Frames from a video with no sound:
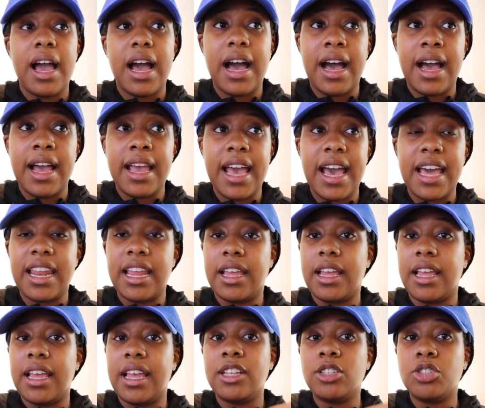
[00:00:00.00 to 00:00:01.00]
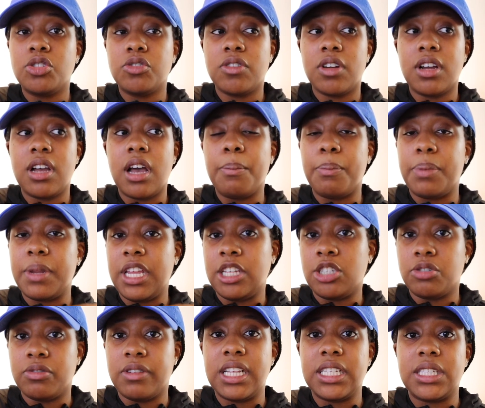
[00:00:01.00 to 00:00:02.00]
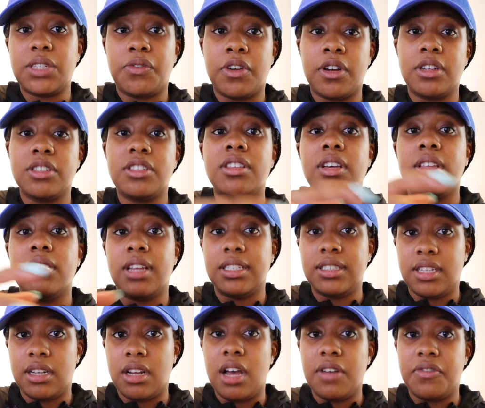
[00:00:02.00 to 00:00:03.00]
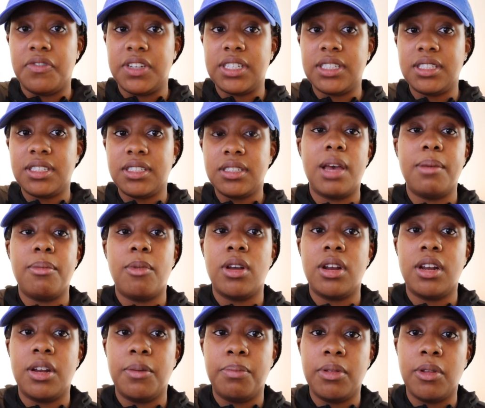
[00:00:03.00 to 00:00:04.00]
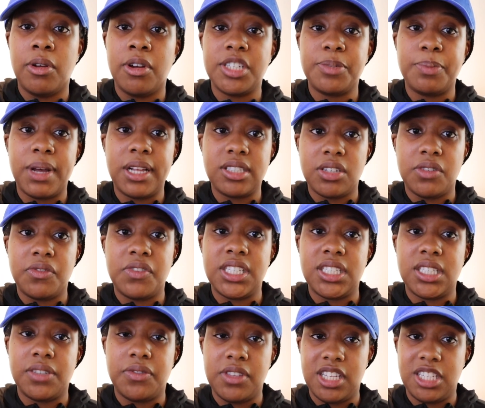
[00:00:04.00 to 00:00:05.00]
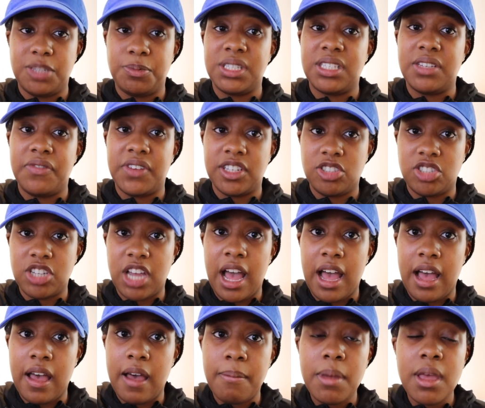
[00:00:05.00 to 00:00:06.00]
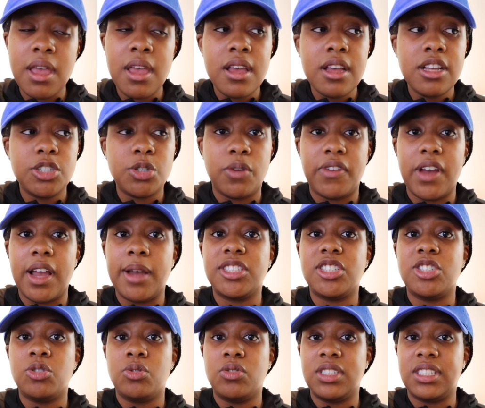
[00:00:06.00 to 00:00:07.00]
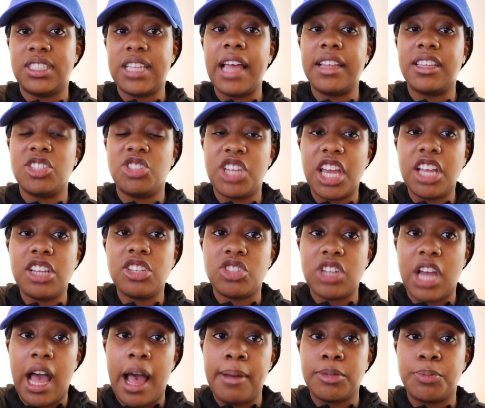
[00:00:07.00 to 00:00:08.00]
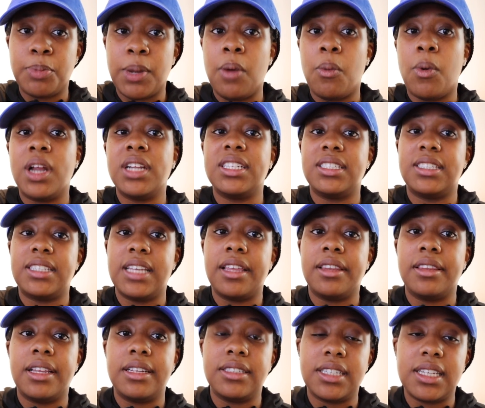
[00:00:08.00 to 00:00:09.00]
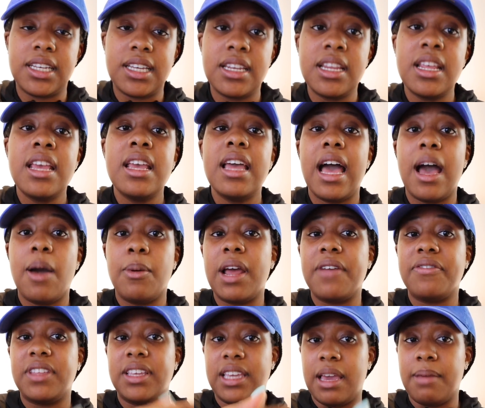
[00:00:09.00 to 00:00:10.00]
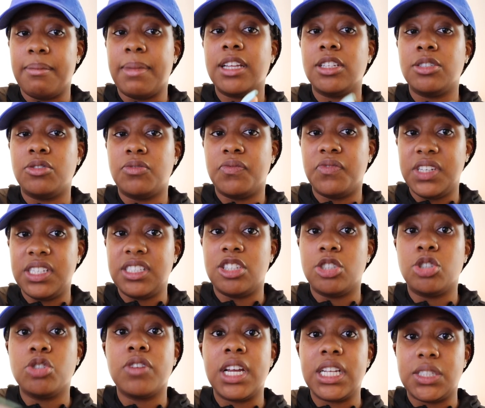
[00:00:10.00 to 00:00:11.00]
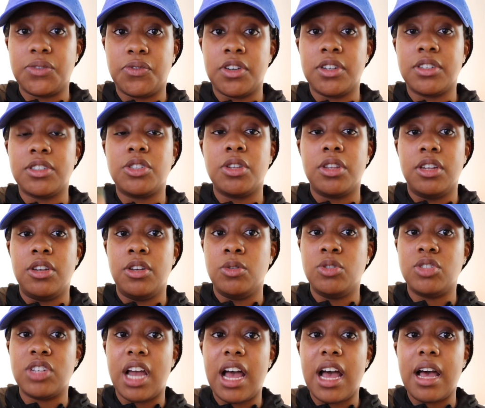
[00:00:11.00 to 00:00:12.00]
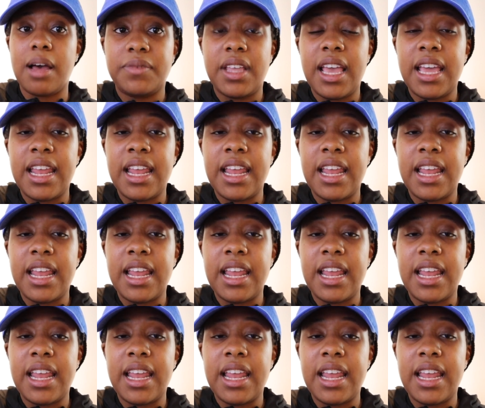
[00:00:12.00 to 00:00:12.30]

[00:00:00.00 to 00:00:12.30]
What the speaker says: I had an intra-company transfer to the London office. I'm on an employer-sponsored visa for the specific job. So if I was to decide to change jobs, but I wanted to stay in London, I would have to get my visa transferred to the new job.